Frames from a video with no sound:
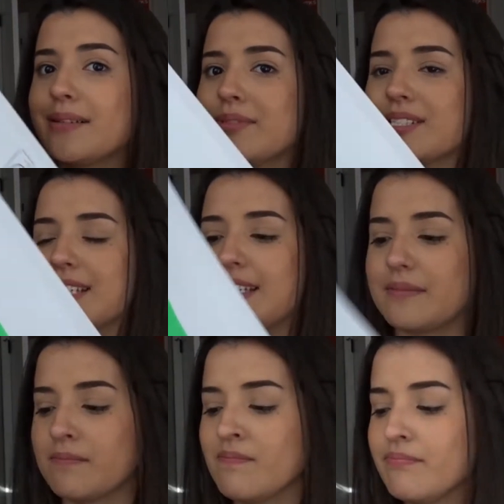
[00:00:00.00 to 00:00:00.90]
I'm just kidding.
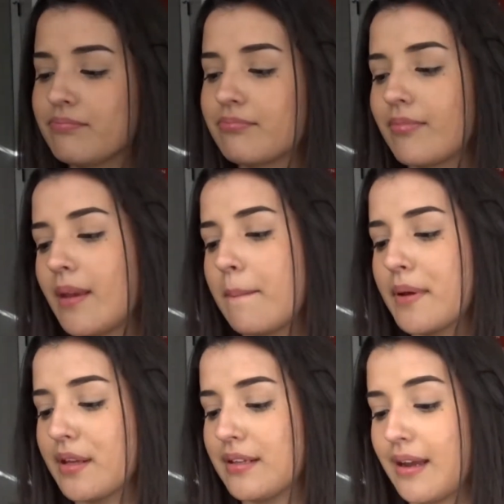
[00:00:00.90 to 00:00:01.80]

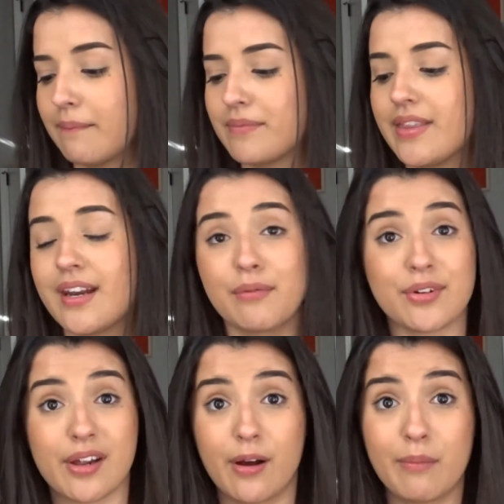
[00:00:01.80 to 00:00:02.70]
But yeah, and then I wrote
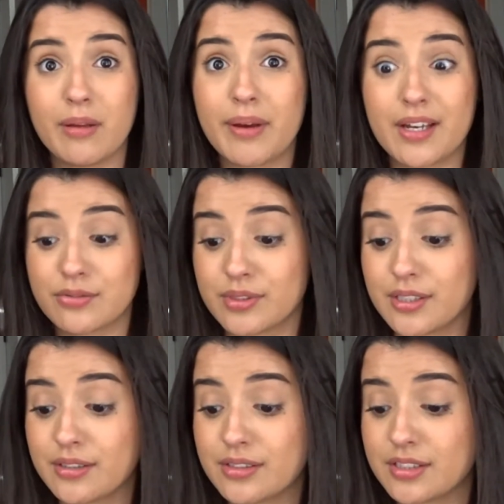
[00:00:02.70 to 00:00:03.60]
down all my
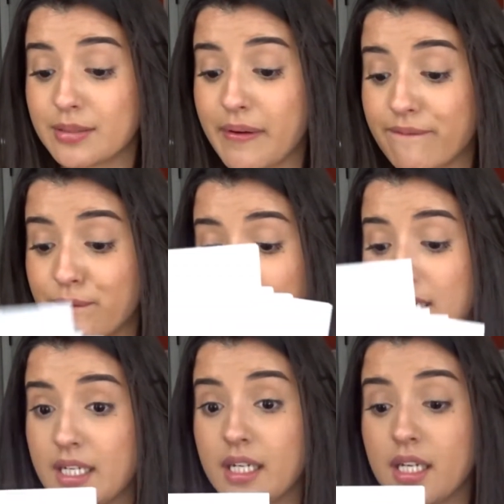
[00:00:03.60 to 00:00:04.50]
passwords, my
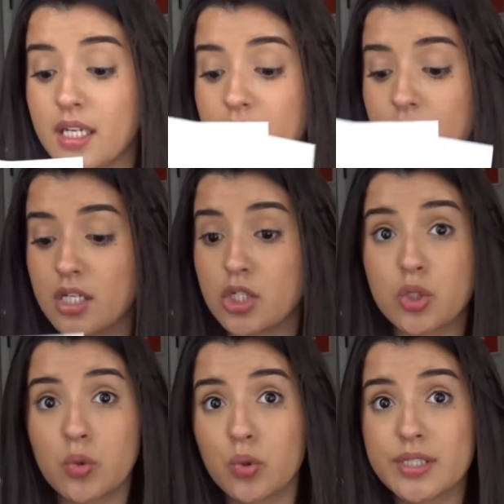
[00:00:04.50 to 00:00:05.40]
freaking
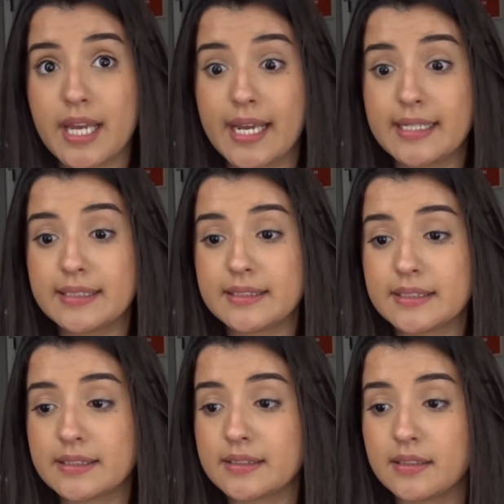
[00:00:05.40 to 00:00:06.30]
school sites.